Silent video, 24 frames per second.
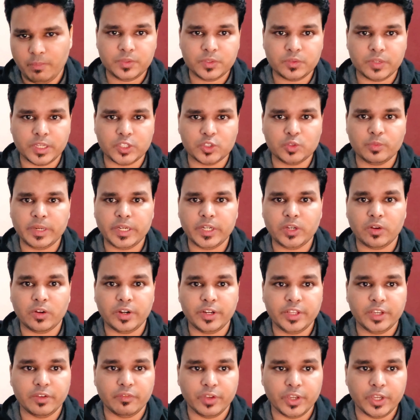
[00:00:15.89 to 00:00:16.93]
So as you might
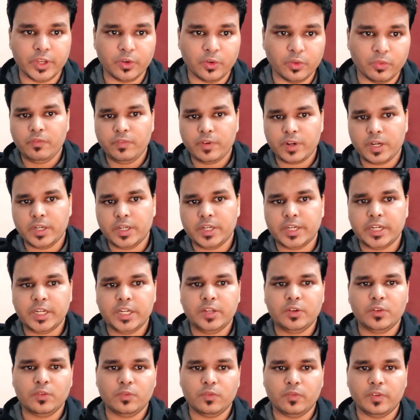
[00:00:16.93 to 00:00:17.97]
already aware of,
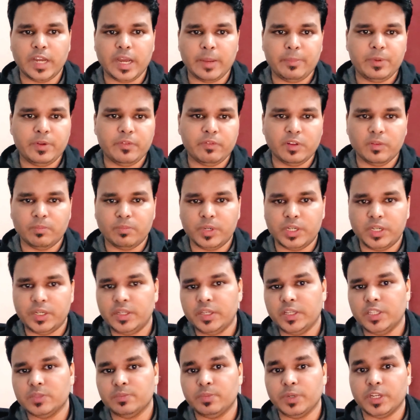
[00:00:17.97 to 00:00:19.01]
front-end web development
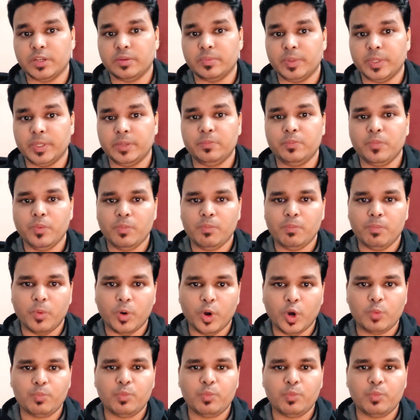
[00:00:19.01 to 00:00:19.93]
is becoming more